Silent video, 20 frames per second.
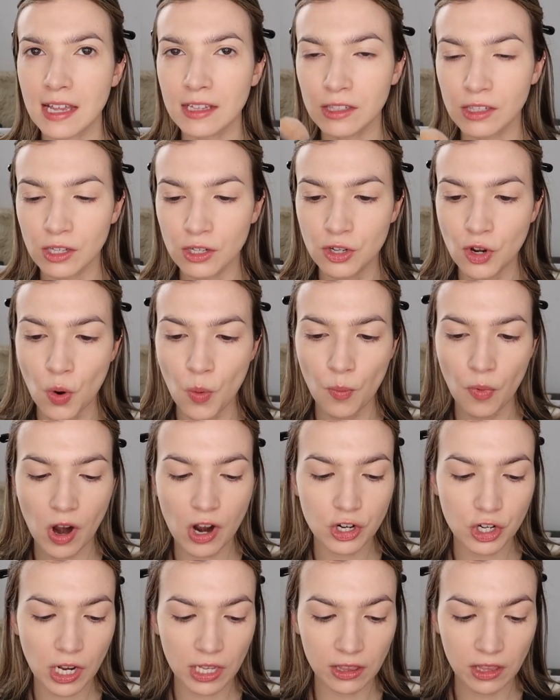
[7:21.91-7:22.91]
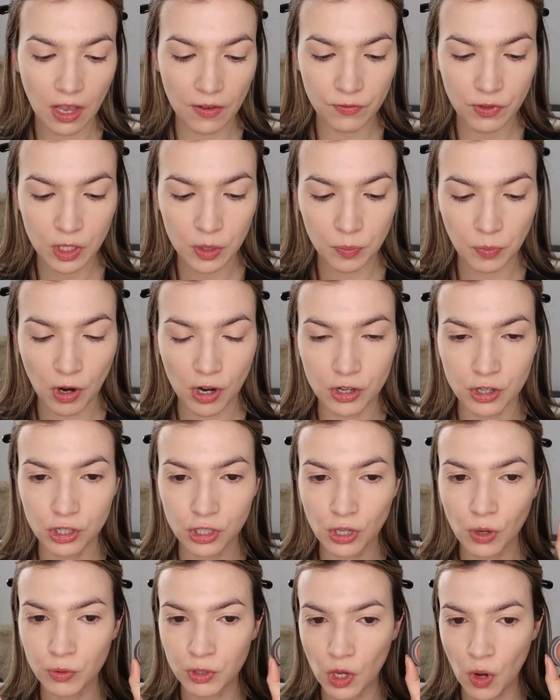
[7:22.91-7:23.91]
Yensa Dome brush, I love this brush
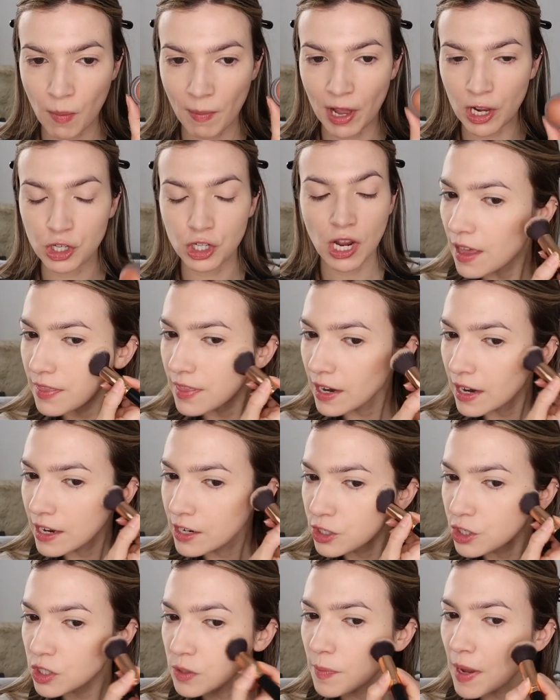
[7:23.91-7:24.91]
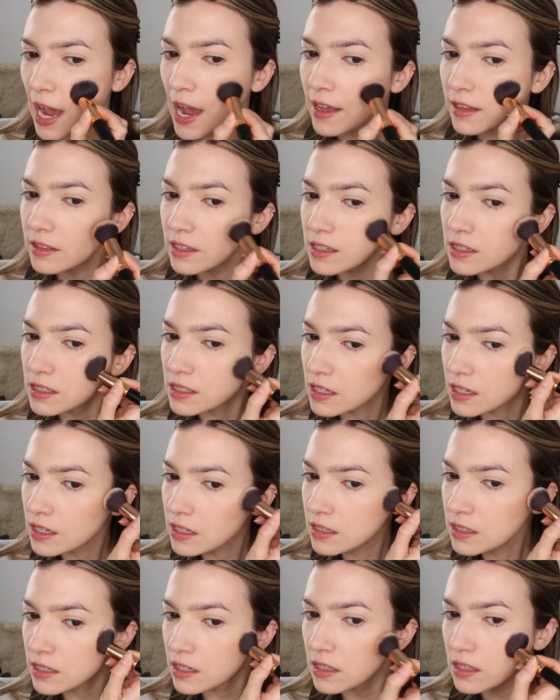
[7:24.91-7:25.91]
so, so much. And then I just pat this
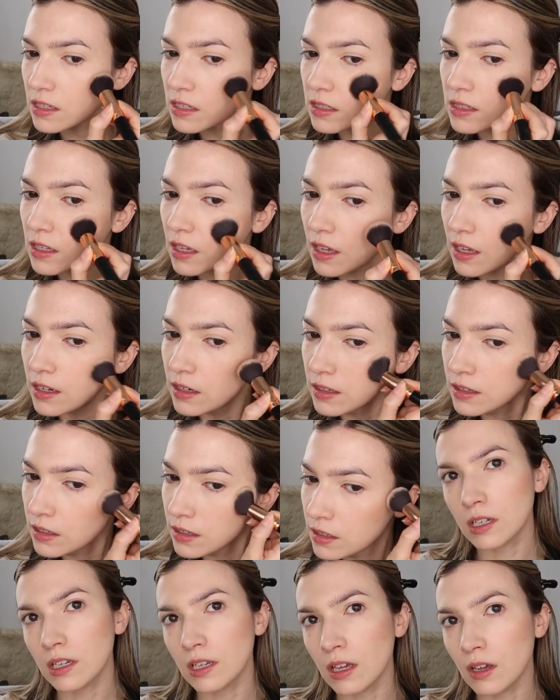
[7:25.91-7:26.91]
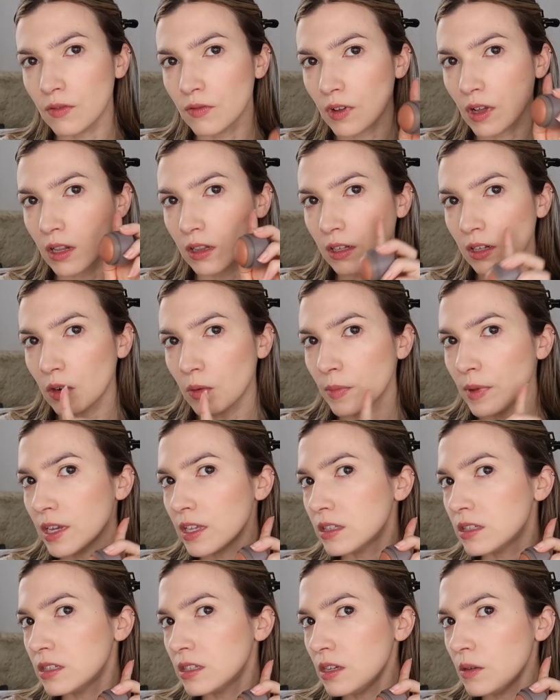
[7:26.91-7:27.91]
into the skin to give a little
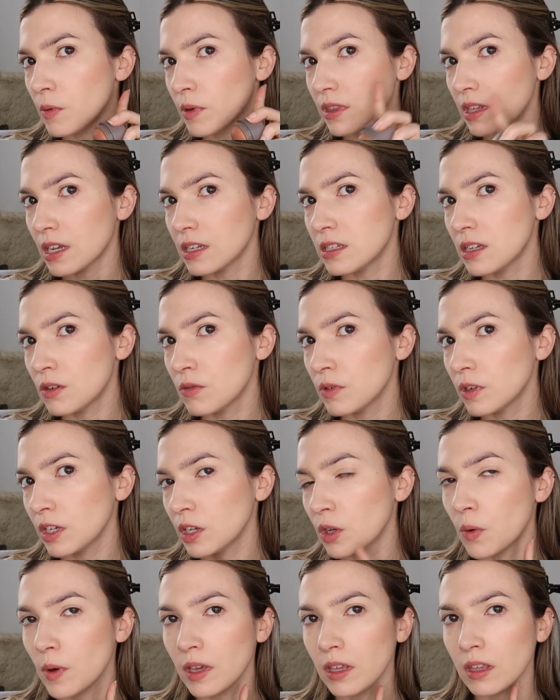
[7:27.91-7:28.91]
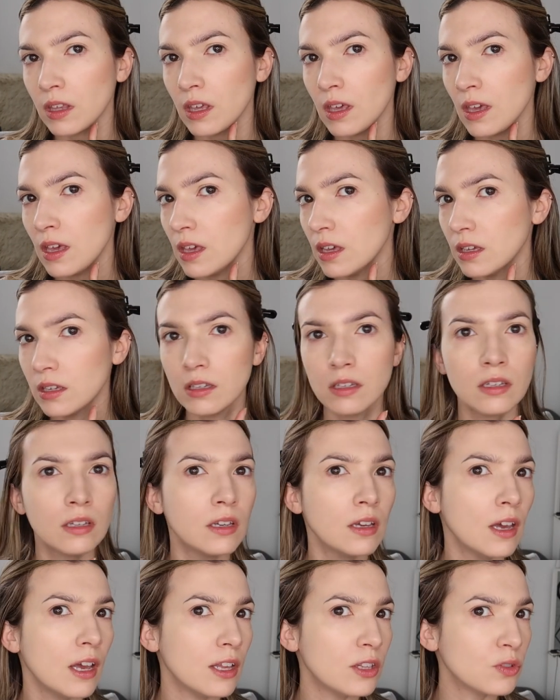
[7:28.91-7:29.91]
bit. See what that did really quickly?
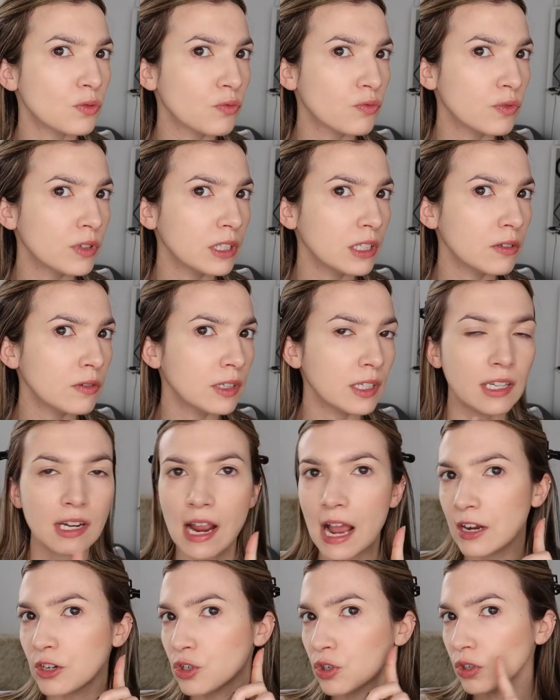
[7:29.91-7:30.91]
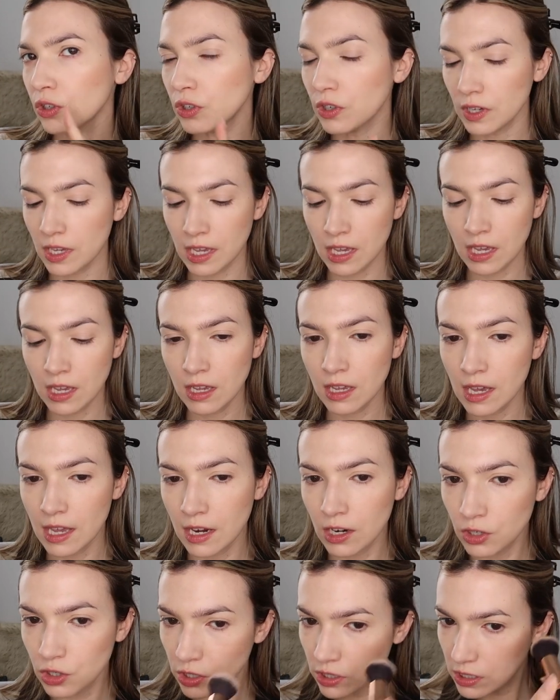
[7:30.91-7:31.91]
It's really, really natural looking,
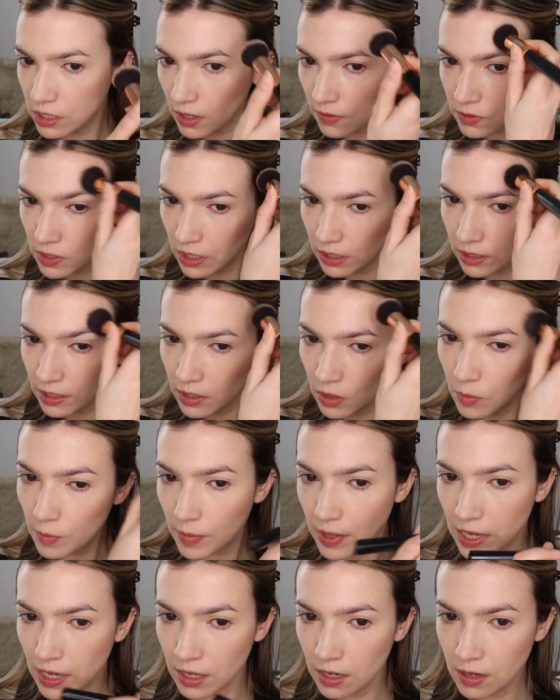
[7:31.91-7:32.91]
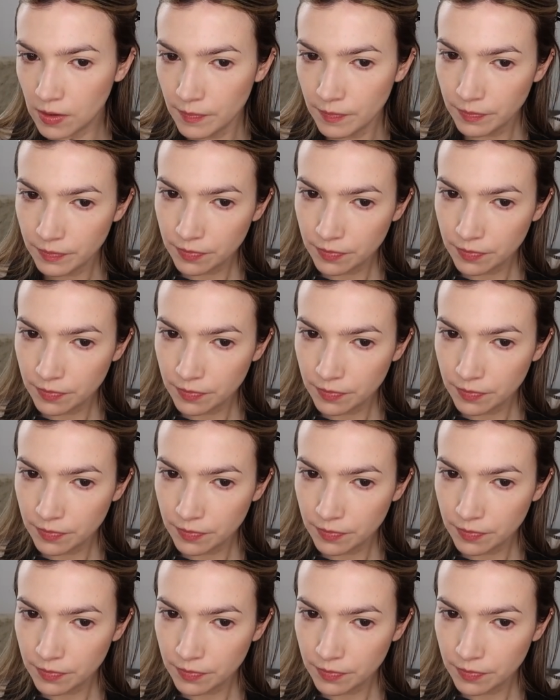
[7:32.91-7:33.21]
and it just gives a little bit